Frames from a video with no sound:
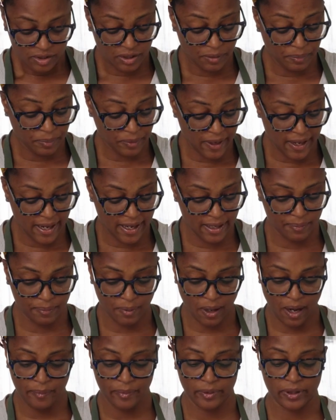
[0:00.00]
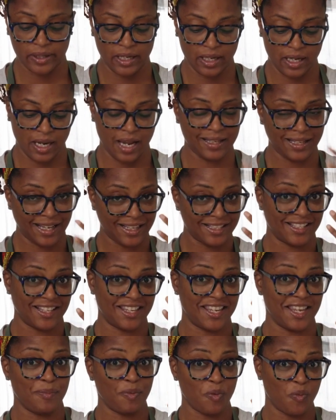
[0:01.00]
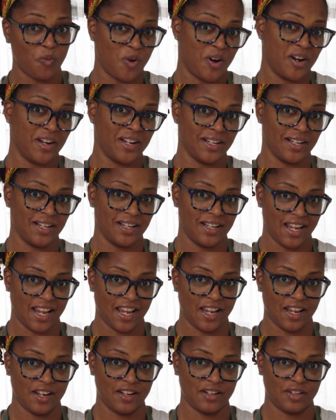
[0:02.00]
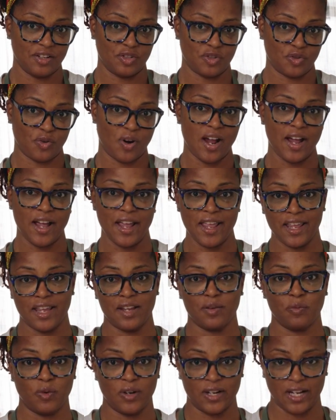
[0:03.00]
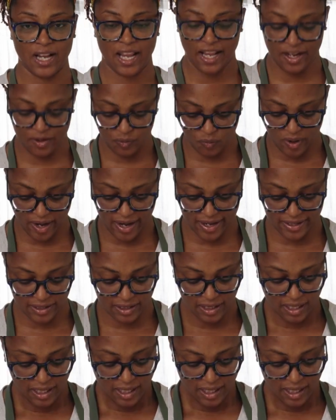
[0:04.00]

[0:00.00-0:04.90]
To bread properly, I like to keep one hand dry and one hand wet.